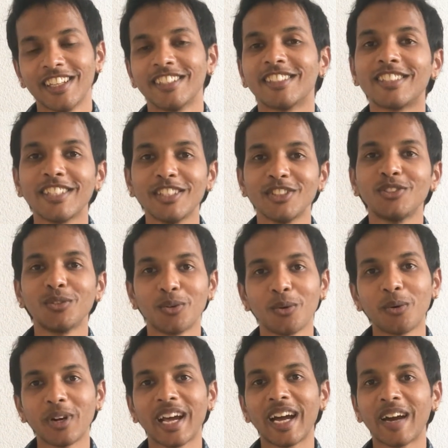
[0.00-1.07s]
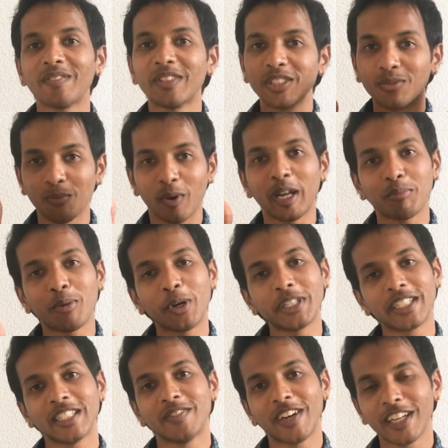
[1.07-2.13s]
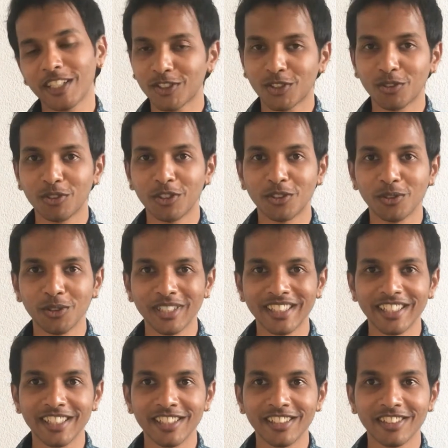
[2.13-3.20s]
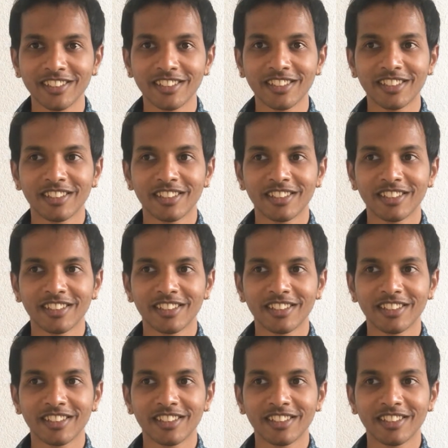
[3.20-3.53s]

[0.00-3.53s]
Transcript: Since you don't have this one-pointed awareness towards doing things,